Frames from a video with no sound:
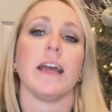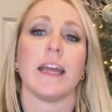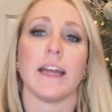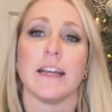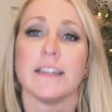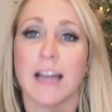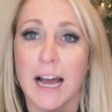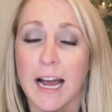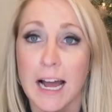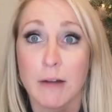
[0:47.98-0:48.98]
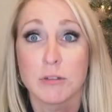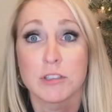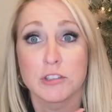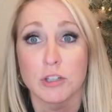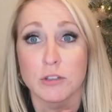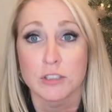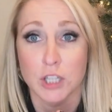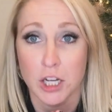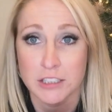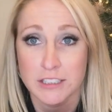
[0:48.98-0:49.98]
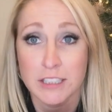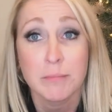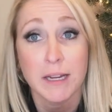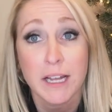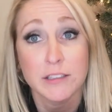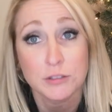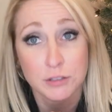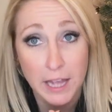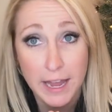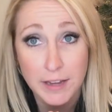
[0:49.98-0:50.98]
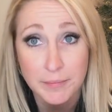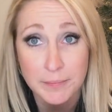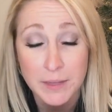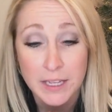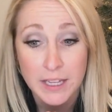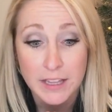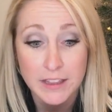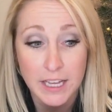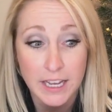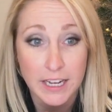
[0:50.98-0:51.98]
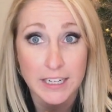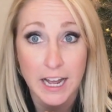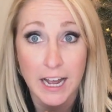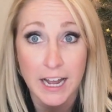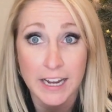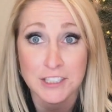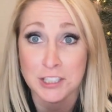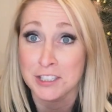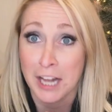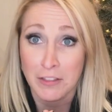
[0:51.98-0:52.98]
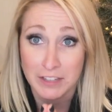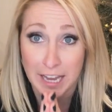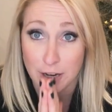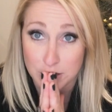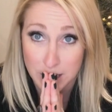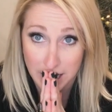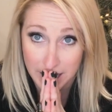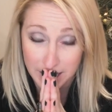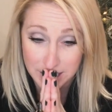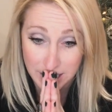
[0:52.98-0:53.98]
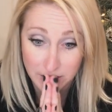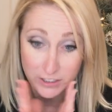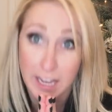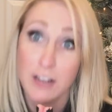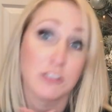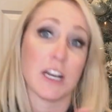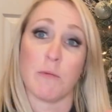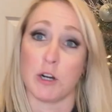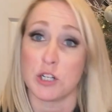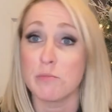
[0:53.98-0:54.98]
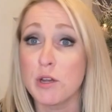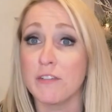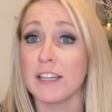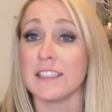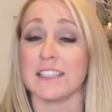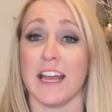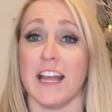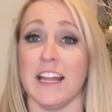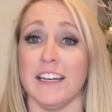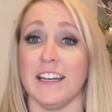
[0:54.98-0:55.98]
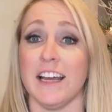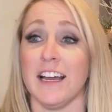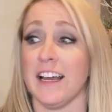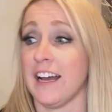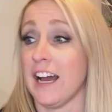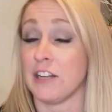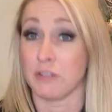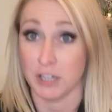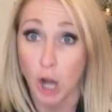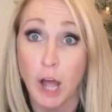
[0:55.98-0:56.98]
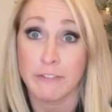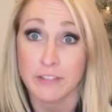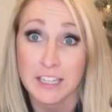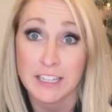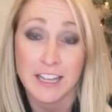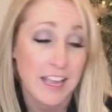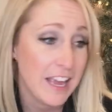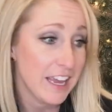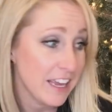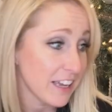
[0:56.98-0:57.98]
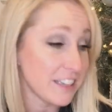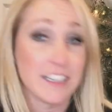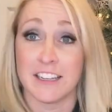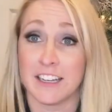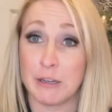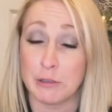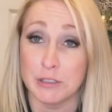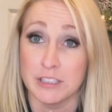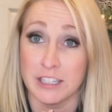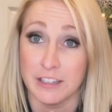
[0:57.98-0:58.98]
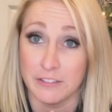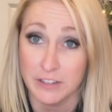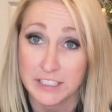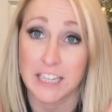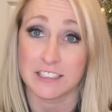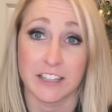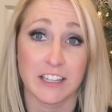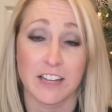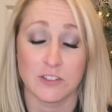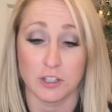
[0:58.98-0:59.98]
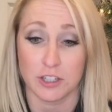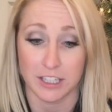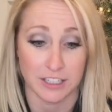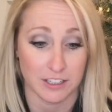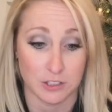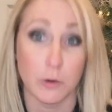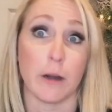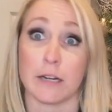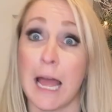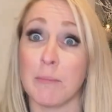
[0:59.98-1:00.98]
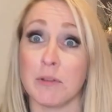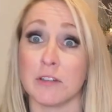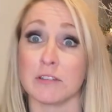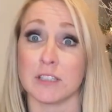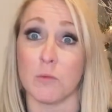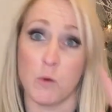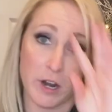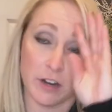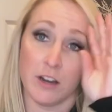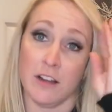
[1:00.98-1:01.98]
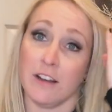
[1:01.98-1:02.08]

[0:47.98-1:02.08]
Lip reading: and I was so exhausted by yesterday that I just sat on the couch. I sat on the couch and I watched movies and I drank coffee and it was fantastic. I think I even took like a 2 hour nap in there somewhere.